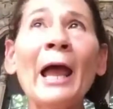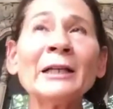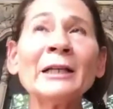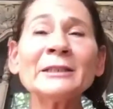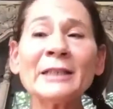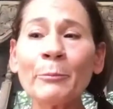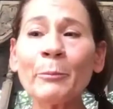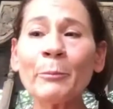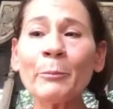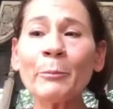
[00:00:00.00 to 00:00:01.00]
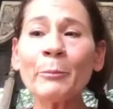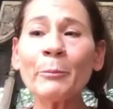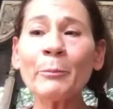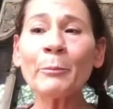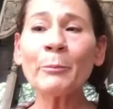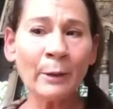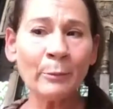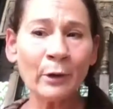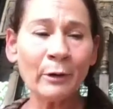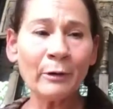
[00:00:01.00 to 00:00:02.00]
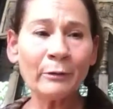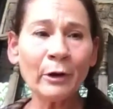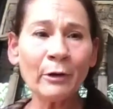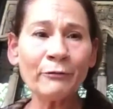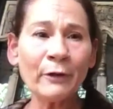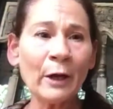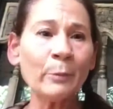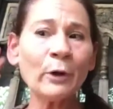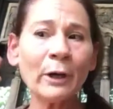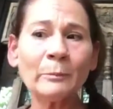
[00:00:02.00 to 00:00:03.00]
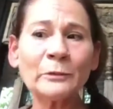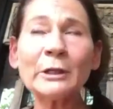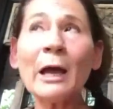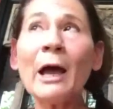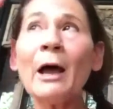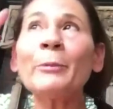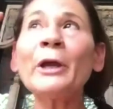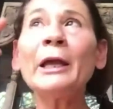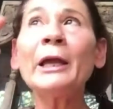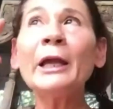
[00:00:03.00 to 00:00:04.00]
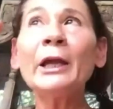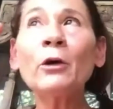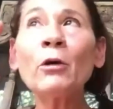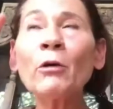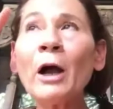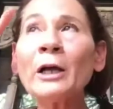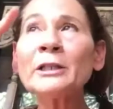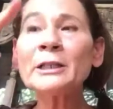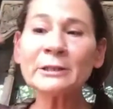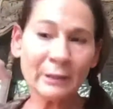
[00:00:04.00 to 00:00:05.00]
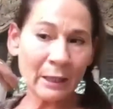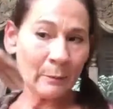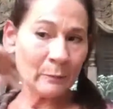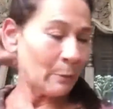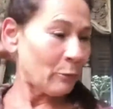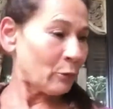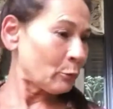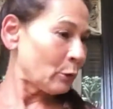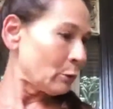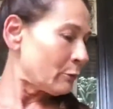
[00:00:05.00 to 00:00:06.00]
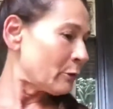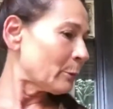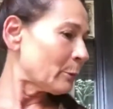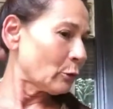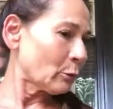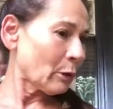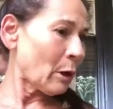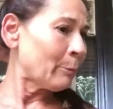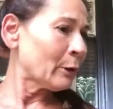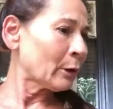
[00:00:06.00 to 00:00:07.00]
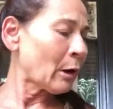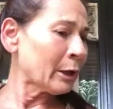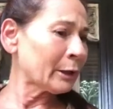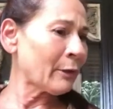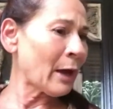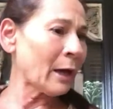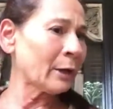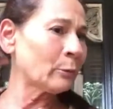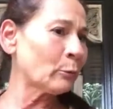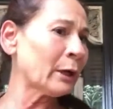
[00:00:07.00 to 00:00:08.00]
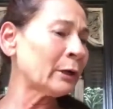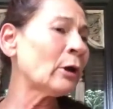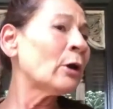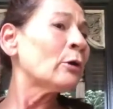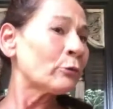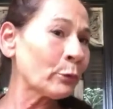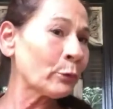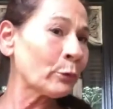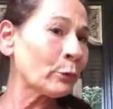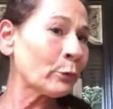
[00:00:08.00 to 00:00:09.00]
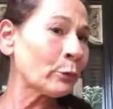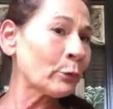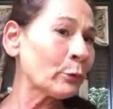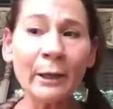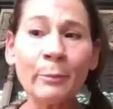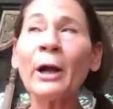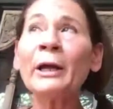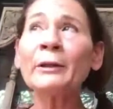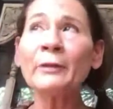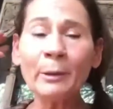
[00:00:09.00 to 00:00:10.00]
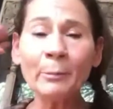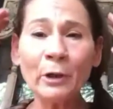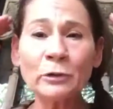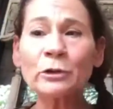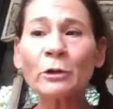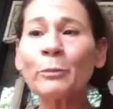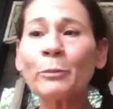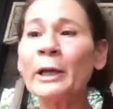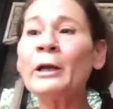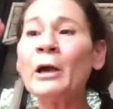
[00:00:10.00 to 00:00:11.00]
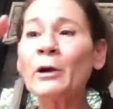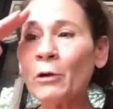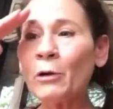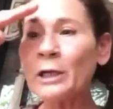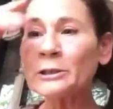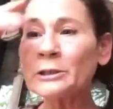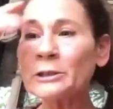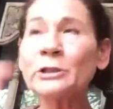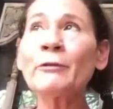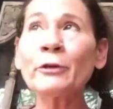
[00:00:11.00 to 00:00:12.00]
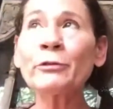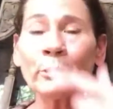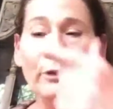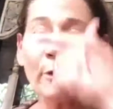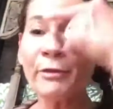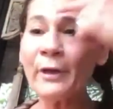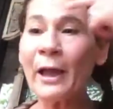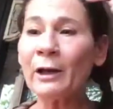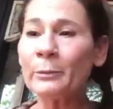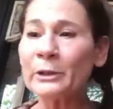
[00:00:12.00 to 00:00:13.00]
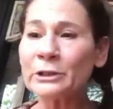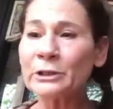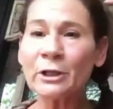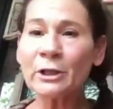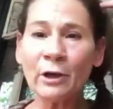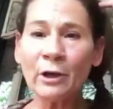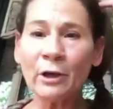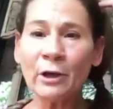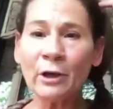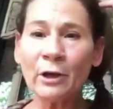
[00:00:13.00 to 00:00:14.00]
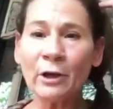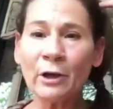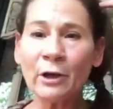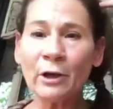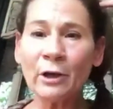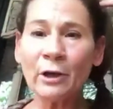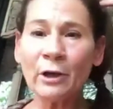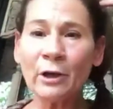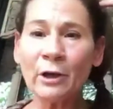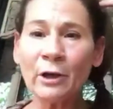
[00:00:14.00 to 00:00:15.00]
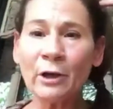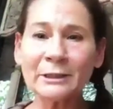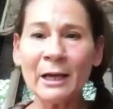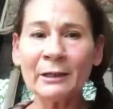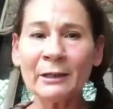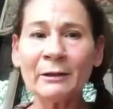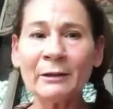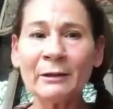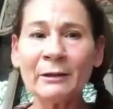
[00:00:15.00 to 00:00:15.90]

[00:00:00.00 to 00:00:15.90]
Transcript: But as that motor fiber, nerve fiber comes up, it comes up through the medulla oblongata, the hindbrain, through the limbic brain, the emotional brain, crosses over through the thalamus to the opposite side